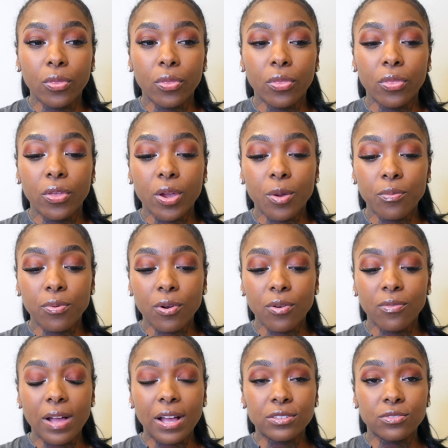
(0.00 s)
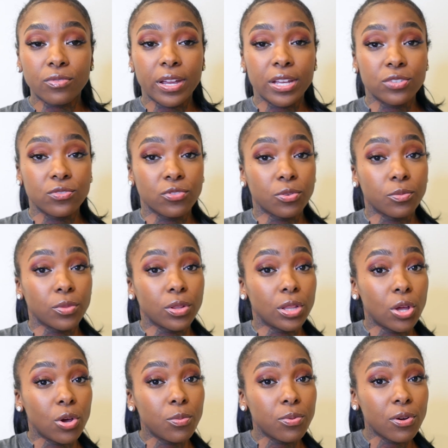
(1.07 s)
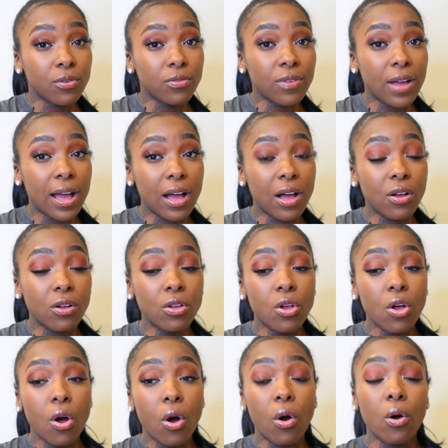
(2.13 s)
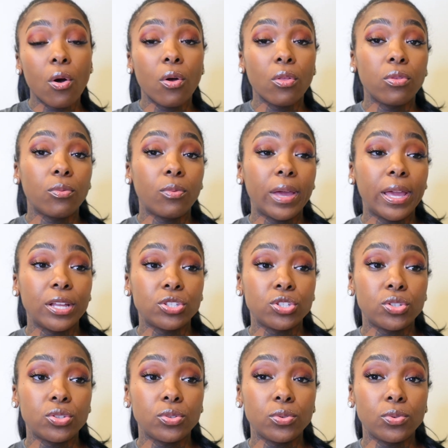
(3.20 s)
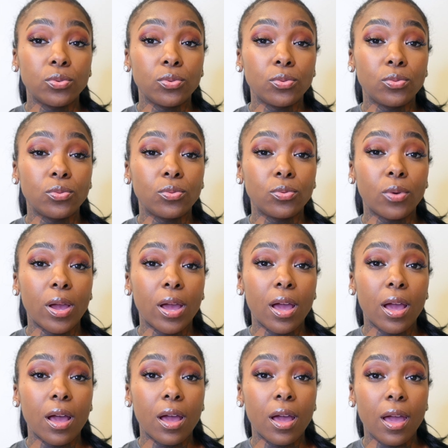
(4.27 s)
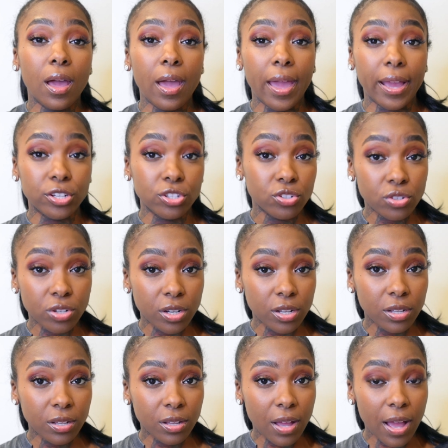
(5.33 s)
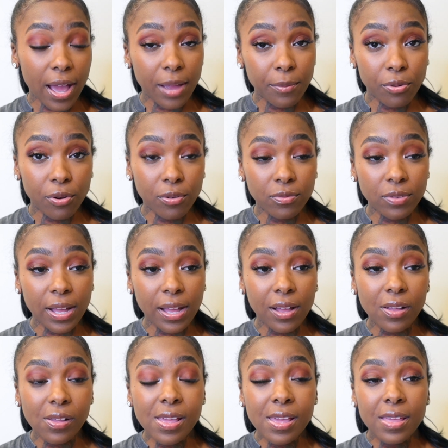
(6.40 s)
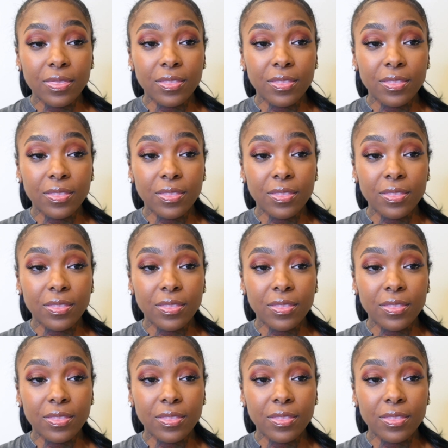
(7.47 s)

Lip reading: their profiles range from low profile all the way to extra high profile.